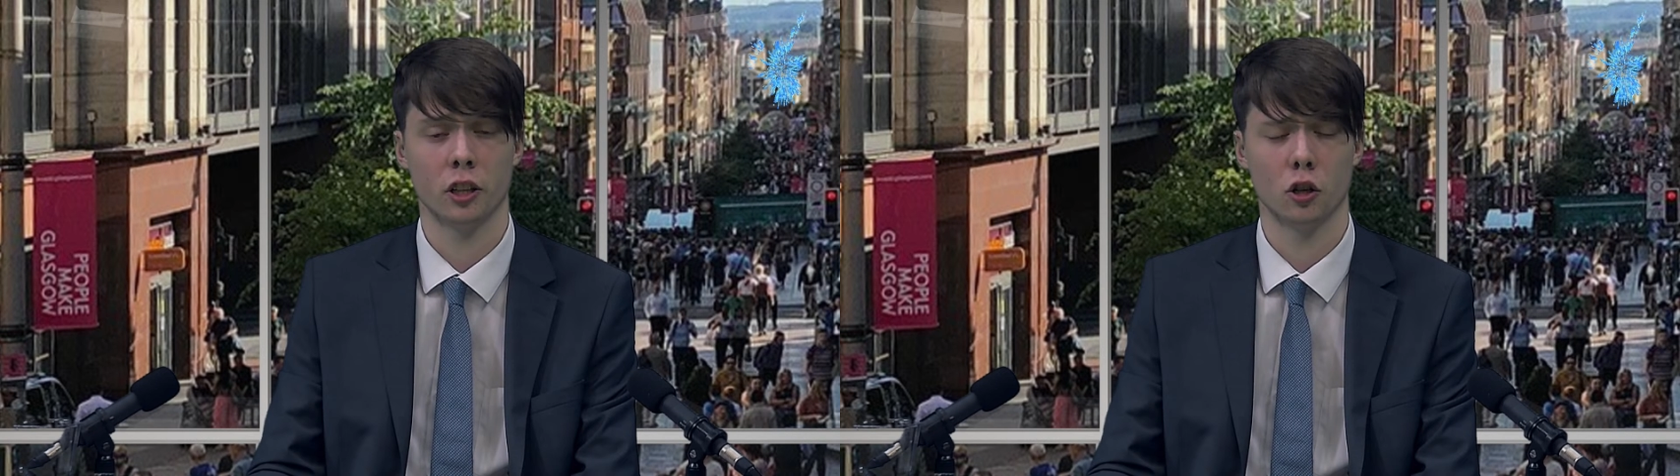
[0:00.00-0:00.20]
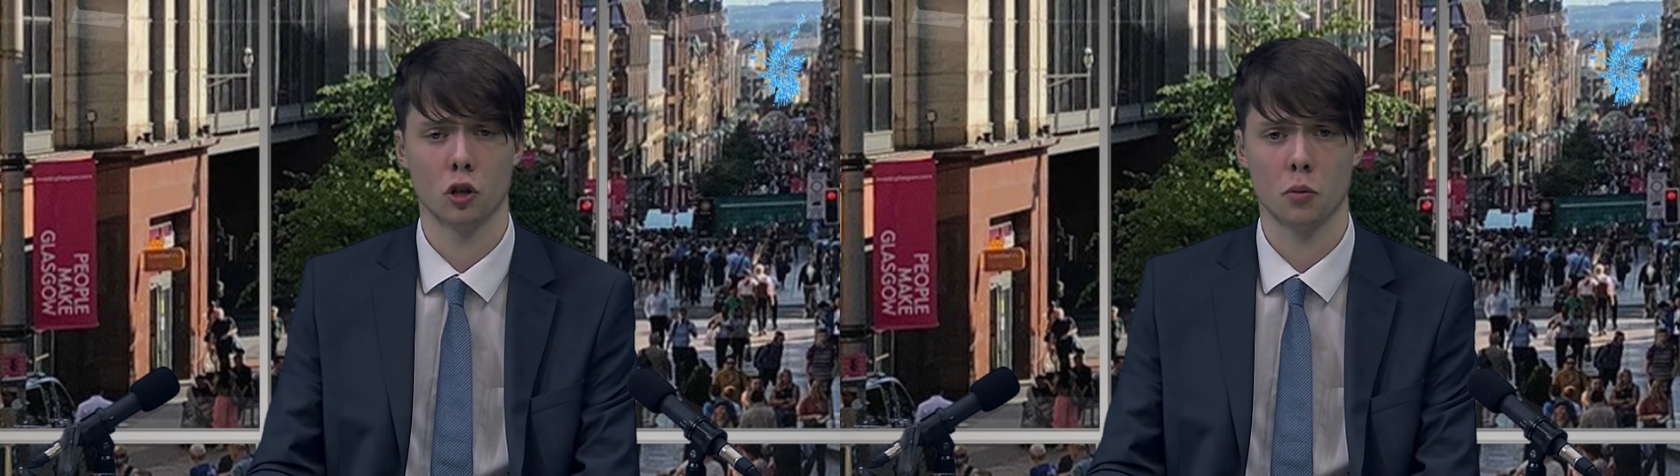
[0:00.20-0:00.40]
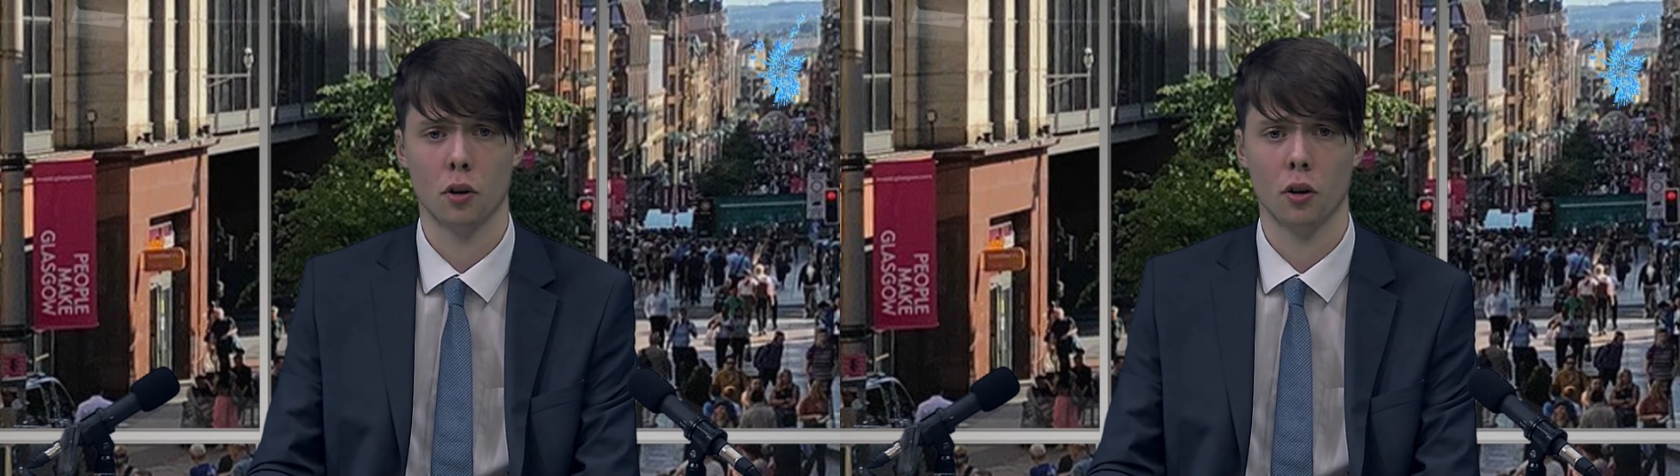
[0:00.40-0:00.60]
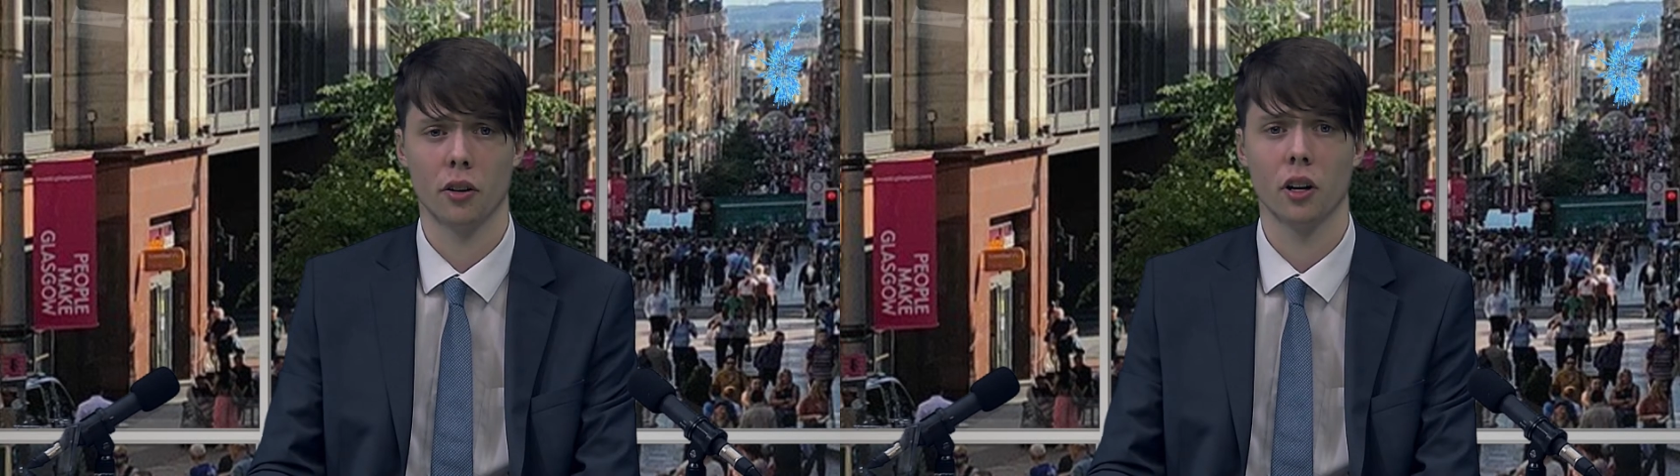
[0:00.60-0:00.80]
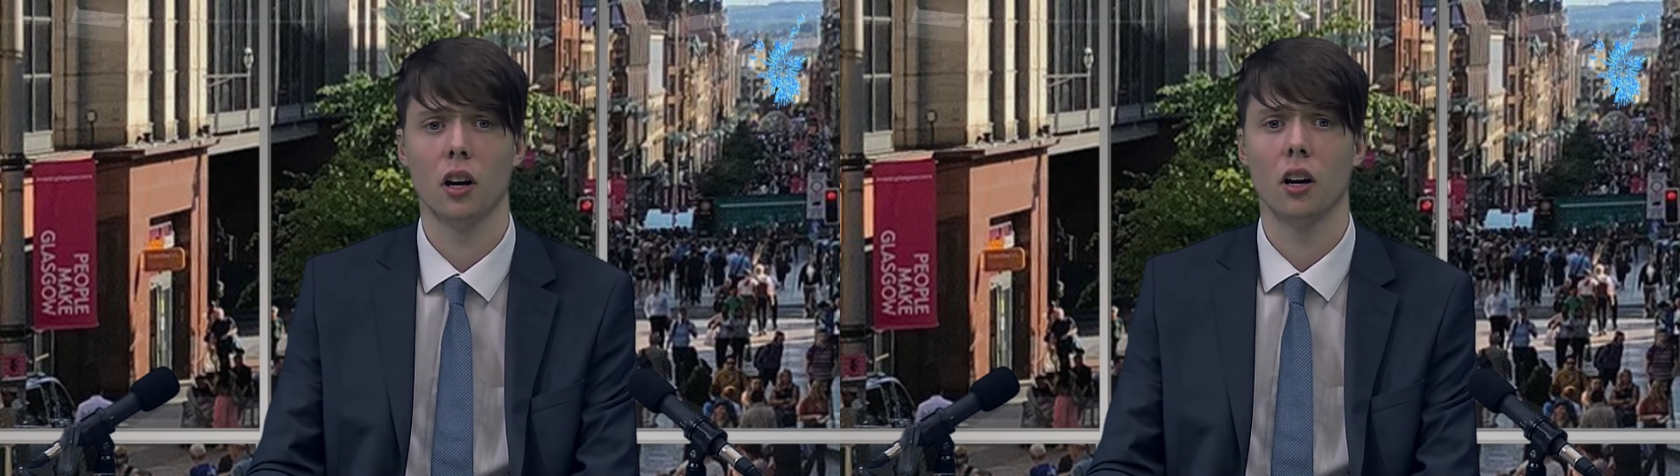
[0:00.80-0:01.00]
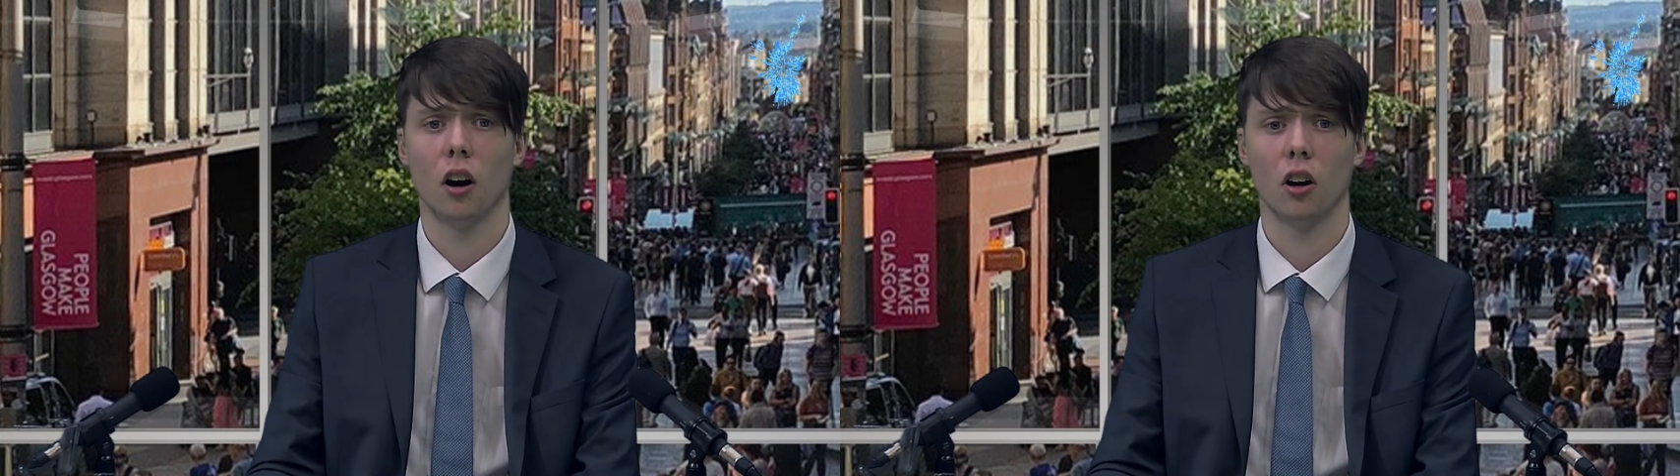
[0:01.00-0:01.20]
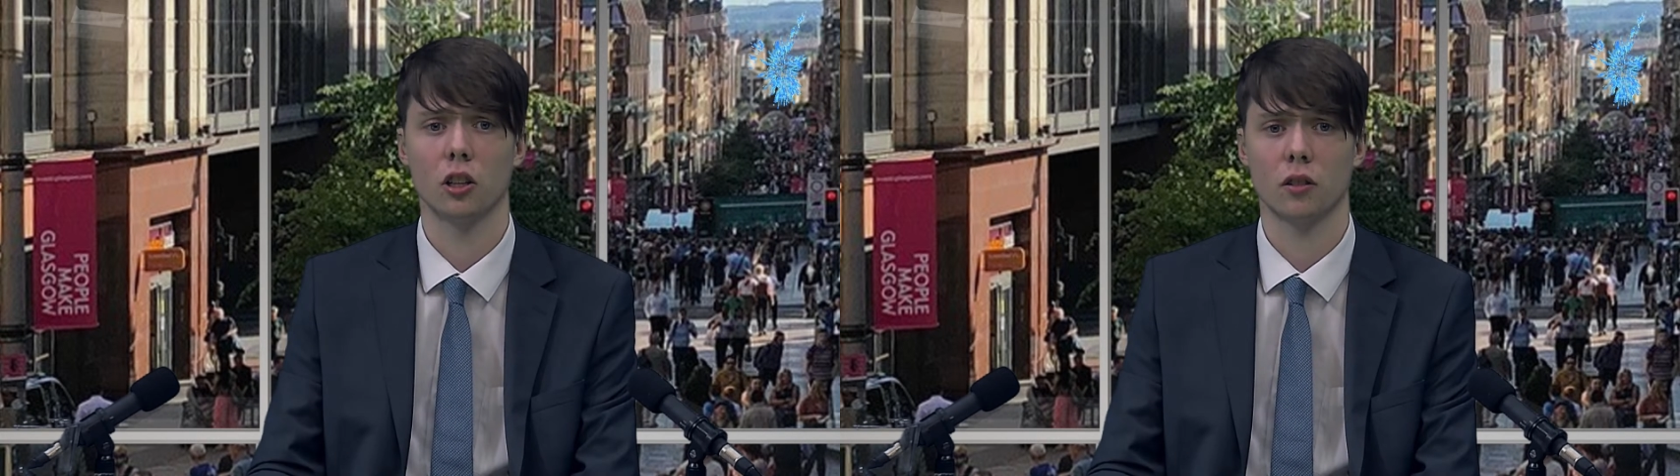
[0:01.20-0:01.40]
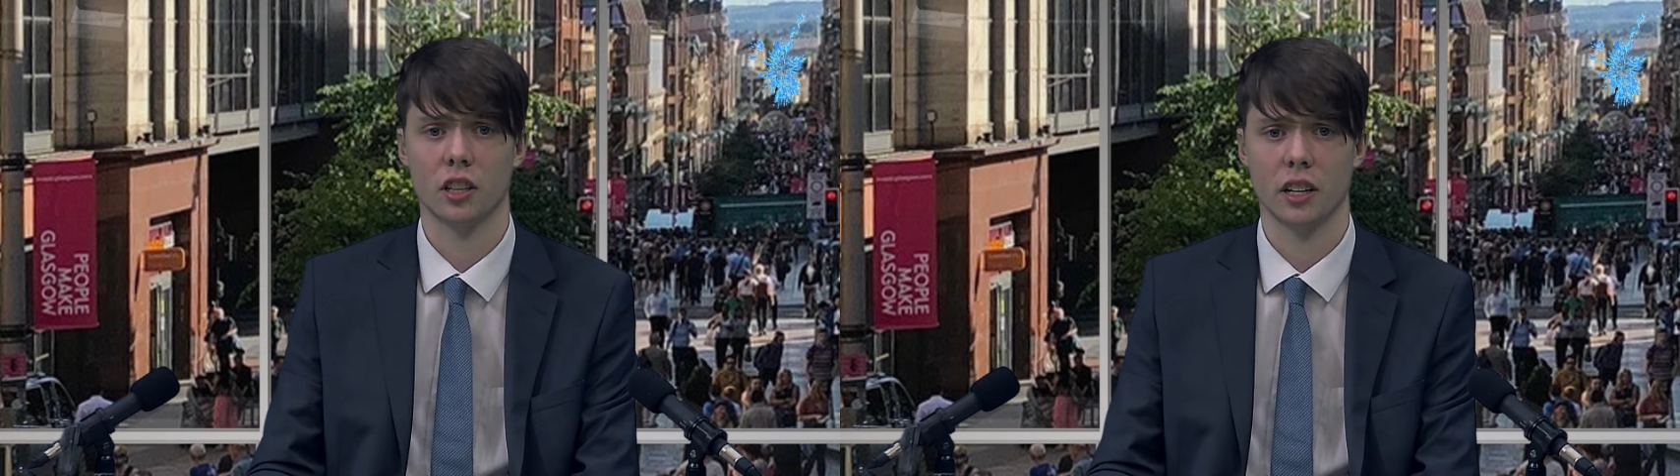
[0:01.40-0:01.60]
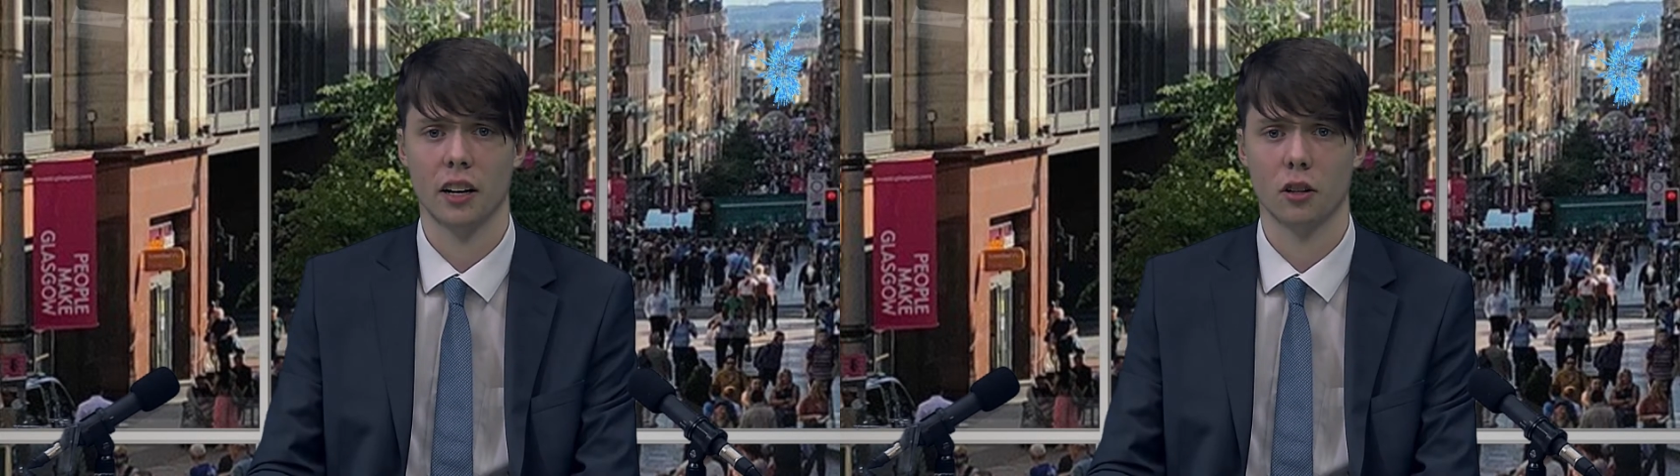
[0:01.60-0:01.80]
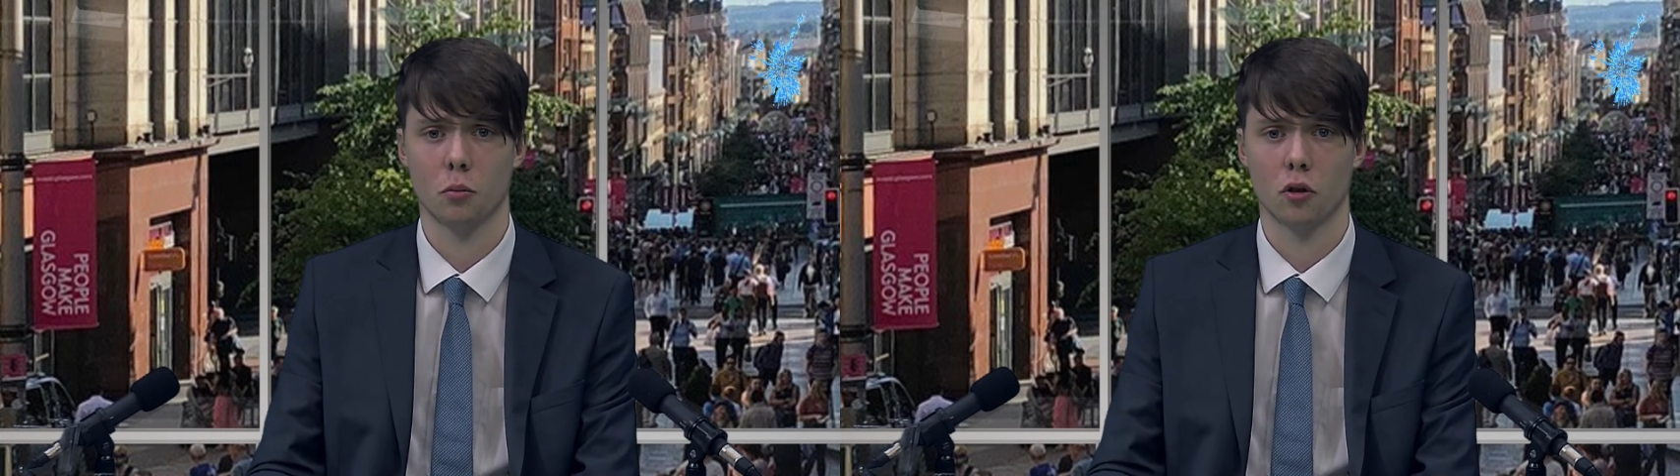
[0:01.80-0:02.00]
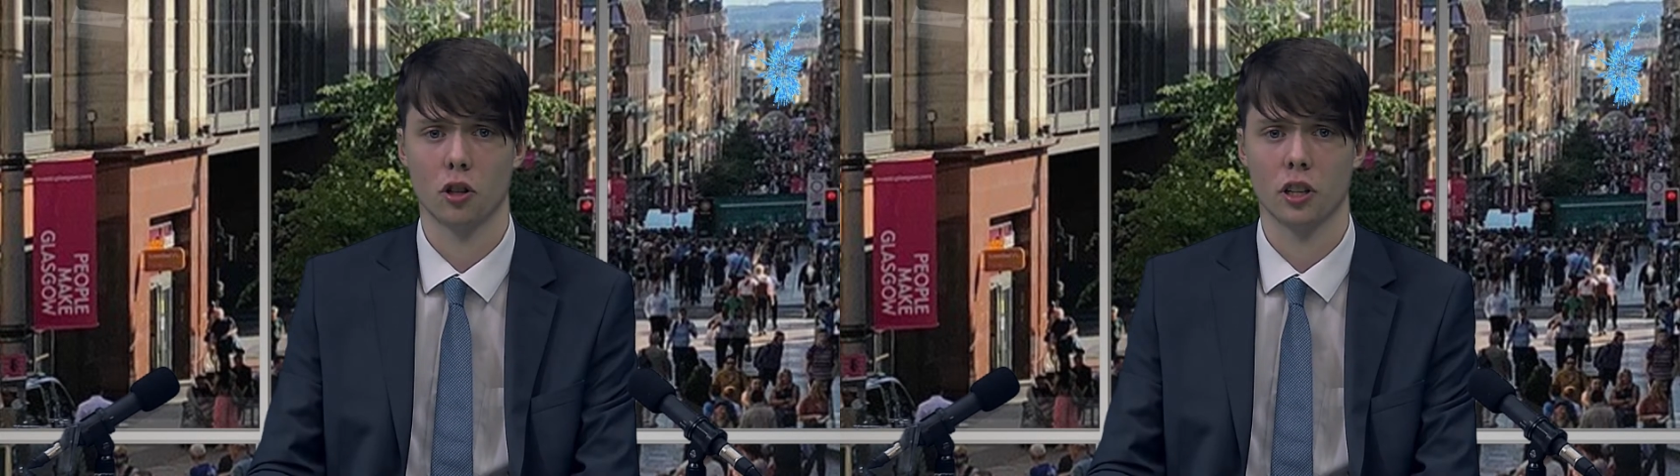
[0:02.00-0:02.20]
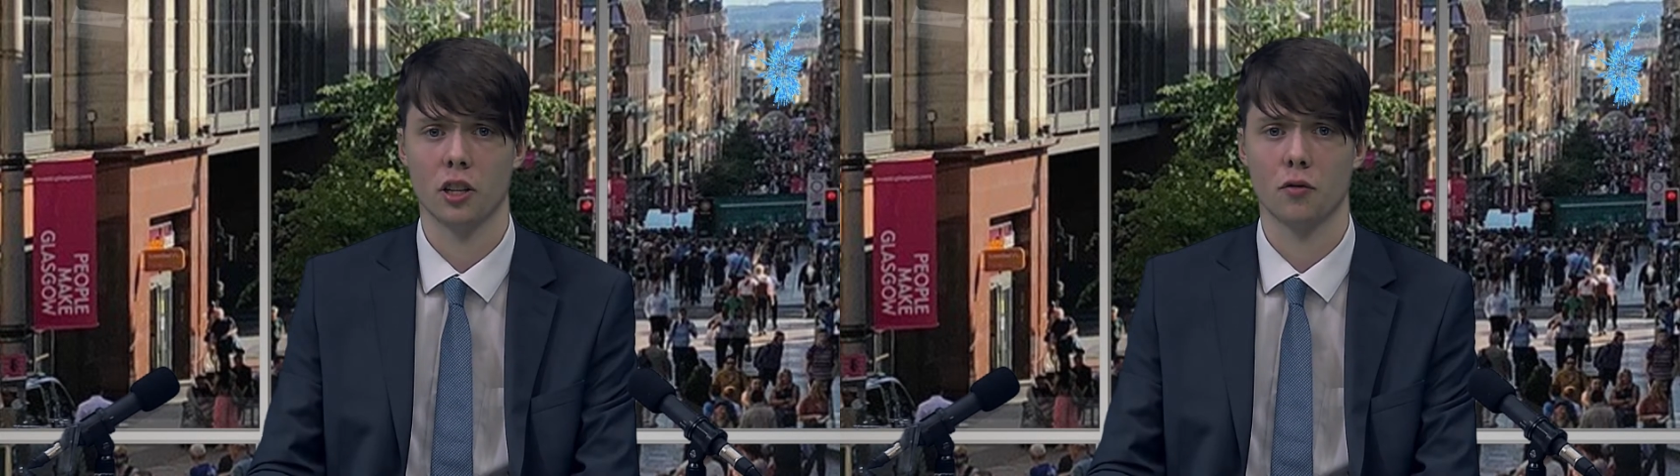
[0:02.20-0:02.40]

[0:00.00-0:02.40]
to respond under a standard process